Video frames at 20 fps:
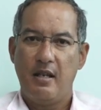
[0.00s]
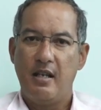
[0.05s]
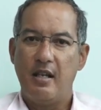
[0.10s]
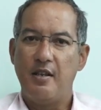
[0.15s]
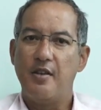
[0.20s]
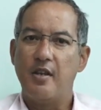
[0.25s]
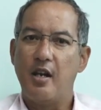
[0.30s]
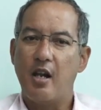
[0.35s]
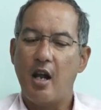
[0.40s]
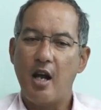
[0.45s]

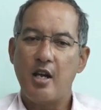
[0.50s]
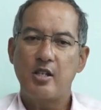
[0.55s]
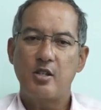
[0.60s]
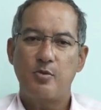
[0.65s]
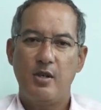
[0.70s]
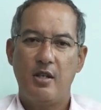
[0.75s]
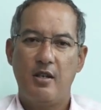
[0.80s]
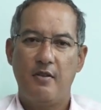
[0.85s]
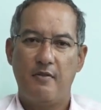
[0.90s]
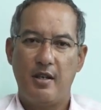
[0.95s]
in the last
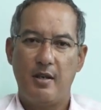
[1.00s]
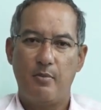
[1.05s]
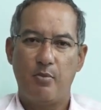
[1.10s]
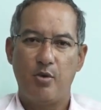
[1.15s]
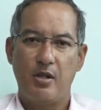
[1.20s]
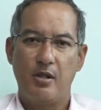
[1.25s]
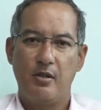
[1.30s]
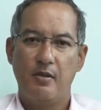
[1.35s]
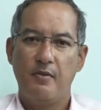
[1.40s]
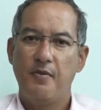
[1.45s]
week of
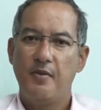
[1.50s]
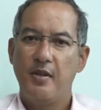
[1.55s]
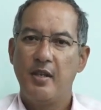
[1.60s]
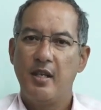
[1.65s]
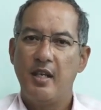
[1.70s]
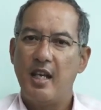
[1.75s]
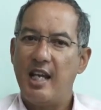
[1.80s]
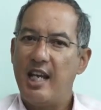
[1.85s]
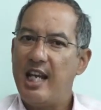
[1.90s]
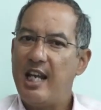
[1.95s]
April,
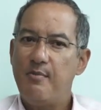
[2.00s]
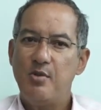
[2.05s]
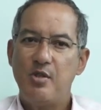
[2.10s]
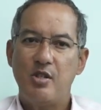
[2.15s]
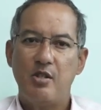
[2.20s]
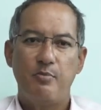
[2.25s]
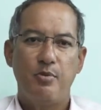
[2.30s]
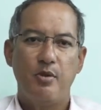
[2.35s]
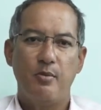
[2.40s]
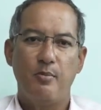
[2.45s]
aims
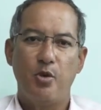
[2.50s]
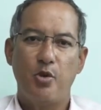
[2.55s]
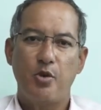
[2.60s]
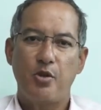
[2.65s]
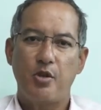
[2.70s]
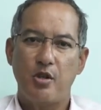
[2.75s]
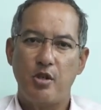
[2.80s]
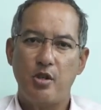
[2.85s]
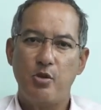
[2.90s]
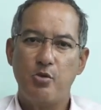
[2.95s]
to
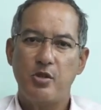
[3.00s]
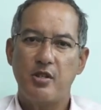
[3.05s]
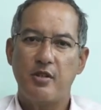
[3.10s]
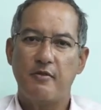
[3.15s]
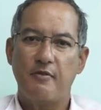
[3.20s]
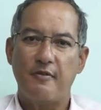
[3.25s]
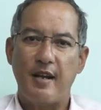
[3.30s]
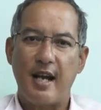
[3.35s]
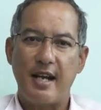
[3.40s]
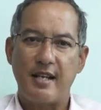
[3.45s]
promote the use
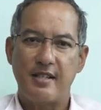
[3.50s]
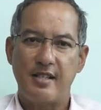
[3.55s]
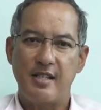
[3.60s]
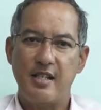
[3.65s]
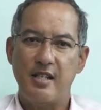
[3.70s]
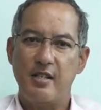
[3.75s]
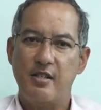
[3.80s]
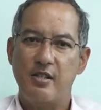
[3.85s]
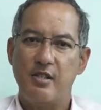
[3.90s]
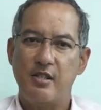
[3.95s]
of
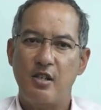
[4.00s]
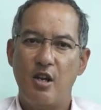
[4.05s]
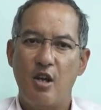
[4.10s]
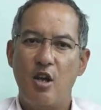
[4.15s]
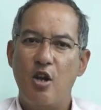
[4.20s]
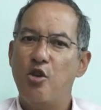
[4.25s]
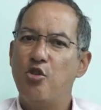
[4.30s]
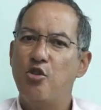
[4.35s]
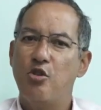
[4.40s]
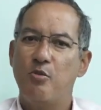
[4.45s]
vaccines
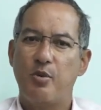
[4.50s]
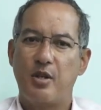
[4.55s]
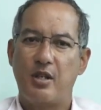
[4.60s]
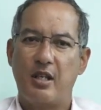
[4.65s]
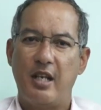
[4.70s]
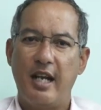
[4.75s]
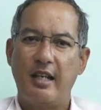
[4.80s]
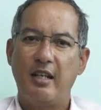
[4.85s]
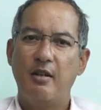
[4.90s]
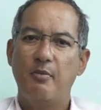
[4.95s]
to
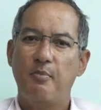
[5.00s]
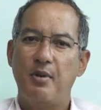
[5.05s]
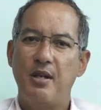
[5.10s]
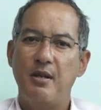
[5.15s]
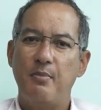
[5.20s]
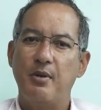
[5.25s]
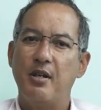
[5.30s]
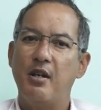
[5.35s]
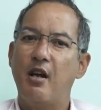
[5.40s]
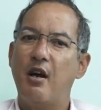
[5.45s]
protect
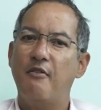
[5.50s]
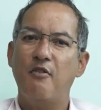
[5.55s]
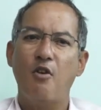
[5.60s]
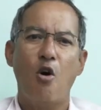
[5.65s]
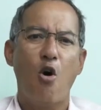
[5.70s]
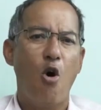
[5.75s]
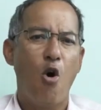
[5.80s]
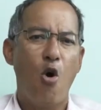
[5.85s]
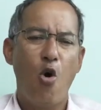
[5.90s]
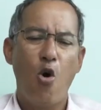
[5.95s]
people of
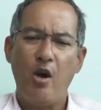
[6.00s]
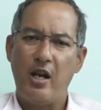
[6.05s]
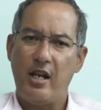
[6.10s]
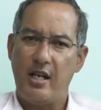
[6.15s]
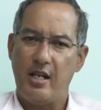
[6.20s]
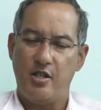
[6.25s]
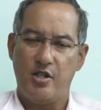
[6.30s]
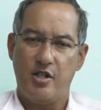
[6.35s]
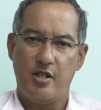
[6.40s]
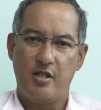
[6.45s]
all
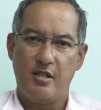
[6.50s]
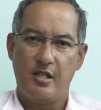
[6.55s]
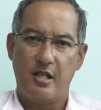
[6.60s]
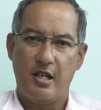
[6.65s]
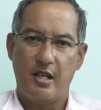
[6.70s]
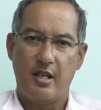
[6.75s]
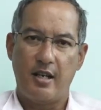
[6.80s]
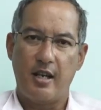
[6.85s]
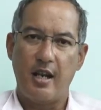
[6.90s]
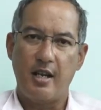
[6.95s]
ages
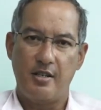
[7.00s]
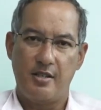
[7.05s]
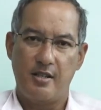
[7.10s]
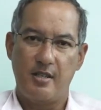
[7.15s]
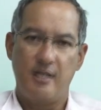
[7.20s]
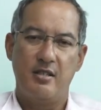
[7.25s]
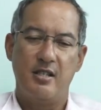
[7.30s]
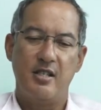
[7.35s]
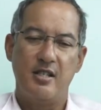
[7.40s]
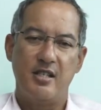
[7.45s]

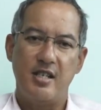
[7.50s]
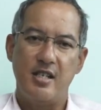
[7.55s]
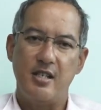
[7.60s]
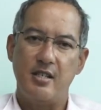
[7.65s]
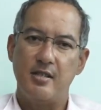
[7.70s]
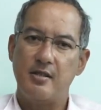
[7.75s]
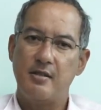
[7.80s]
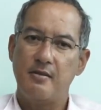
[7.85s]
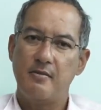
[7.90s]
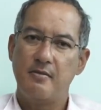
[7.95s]
against
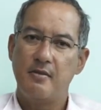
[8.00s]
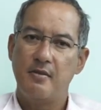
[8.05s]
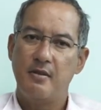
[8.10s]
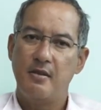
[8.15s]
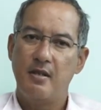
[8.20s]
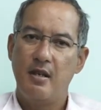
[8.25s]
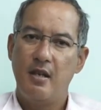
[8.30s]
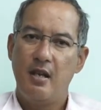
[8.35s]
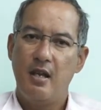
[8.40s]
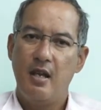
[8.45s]
disease.
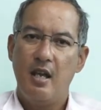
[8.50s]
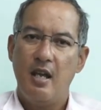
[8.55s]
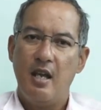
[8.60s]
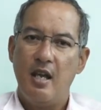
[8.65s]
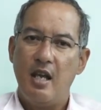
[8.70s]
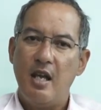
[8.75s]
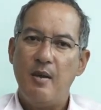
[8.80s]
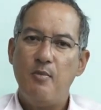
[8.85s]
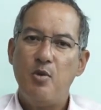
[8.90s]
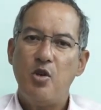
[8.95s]

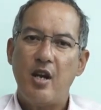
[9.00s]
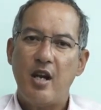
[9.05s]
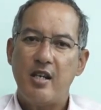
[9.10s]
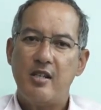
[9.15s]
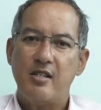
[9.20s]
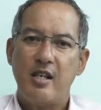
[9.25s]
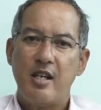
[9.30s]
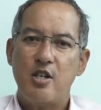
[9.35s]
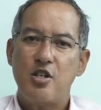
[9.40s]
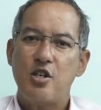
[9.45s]

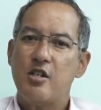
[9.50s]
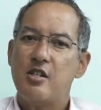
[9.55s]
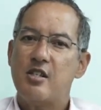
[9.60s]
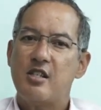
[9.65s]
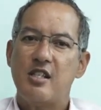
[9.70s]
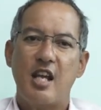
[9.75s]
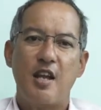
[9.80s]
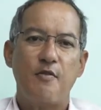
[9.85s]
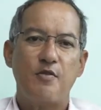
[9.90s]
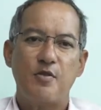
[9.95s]
Immunization
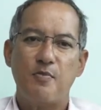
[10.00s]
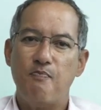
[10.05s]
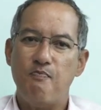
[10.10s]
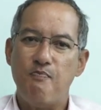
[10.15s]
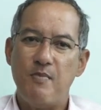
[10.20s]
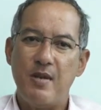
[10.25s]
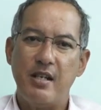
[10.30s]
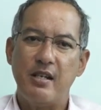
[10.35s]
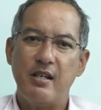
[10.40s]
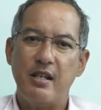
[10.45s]
saves
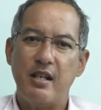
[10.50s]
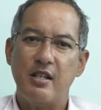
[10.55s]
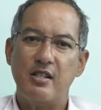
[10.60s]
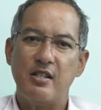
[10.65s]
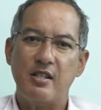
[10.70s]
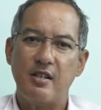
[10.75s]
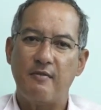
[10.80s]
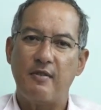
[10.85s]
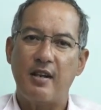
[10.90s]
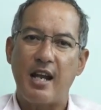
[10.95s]

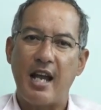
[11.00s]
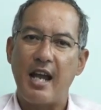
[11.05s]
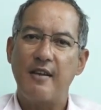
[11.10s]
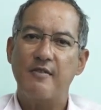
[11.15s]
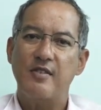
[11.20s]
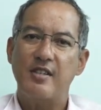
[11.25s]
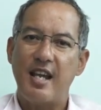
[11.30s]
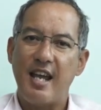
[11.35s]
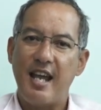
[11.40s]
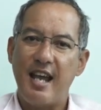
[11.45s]
millions of
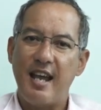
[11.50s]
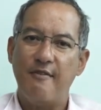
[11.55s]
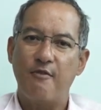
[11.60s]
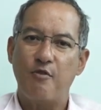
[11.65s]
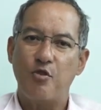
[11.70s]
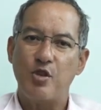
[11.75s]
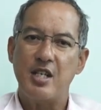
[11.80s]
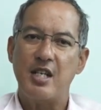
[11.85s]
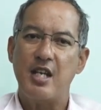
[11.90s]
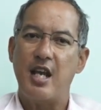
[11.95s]
lives
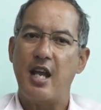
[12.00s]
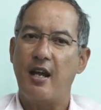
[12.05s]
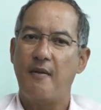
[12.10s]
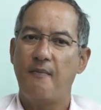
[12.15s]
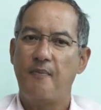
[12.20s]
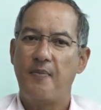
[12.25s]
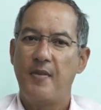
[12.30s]
every year